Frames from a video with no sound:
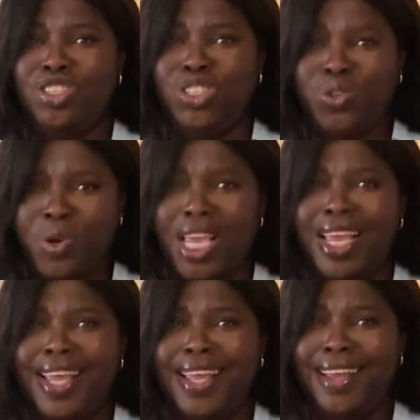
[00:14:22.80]

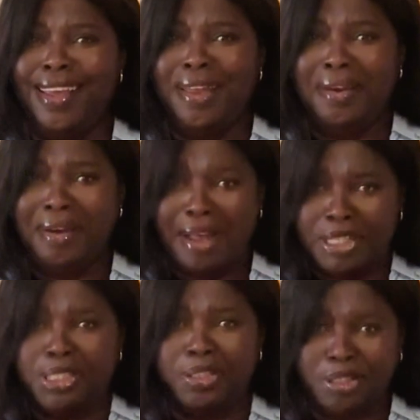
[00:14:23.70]
UK
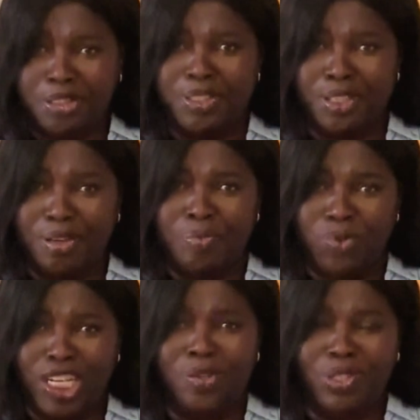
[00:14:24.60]
national curriculum
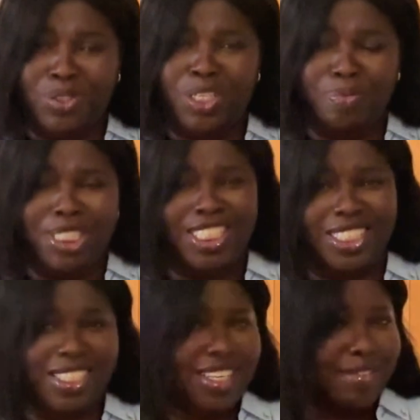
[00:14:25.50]
while you were doing your
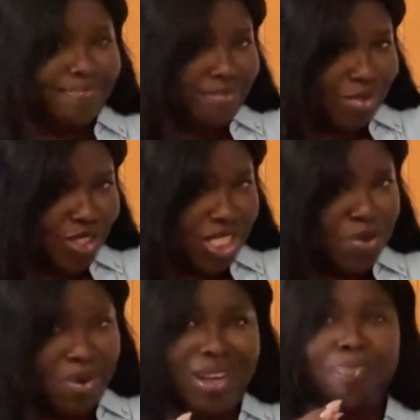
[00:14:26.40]
PGCE. Do you see
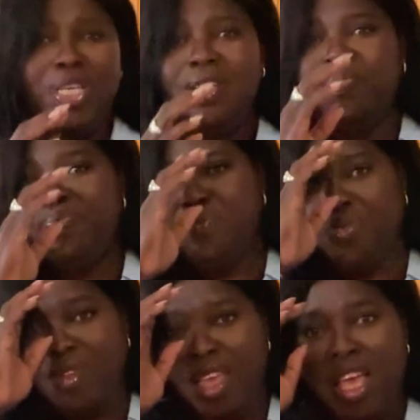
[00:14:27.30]
what I mean?
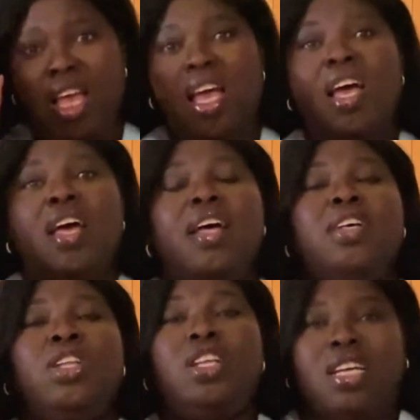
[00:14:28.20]

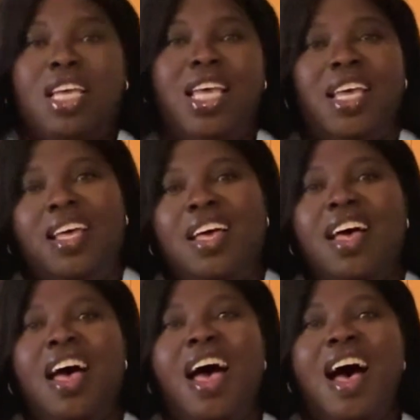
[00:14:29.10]
Look,
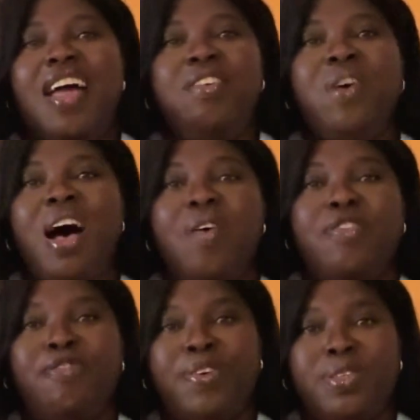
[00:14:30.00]
I know how
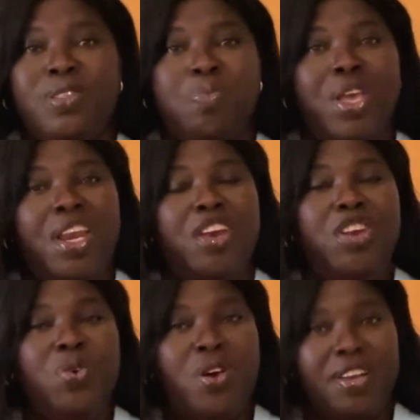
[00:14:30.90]
it feels to be in a
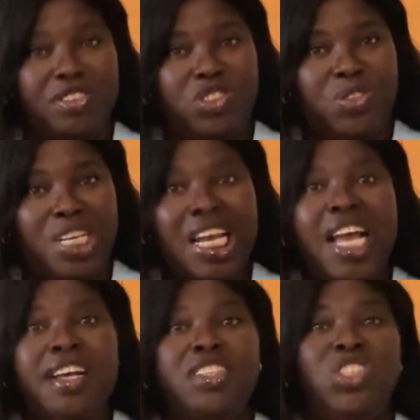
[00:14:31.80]
new country,
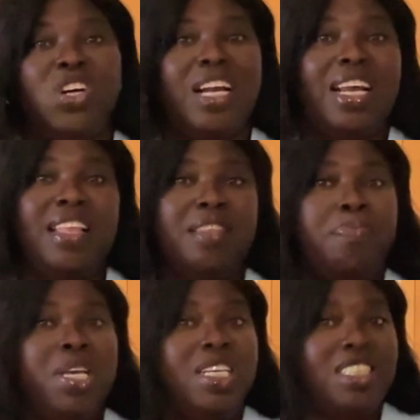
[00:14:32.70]
juggling the
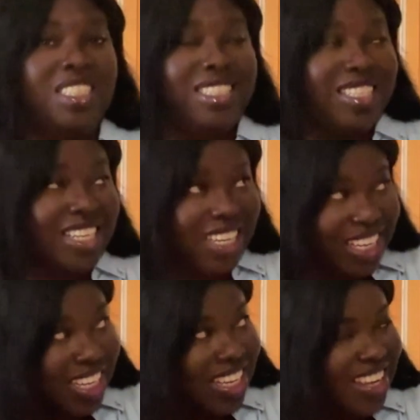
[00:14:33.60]

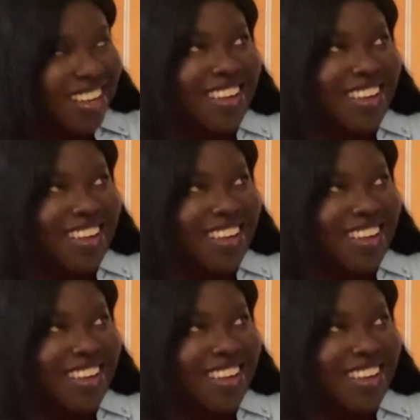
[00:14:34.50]
PGCE,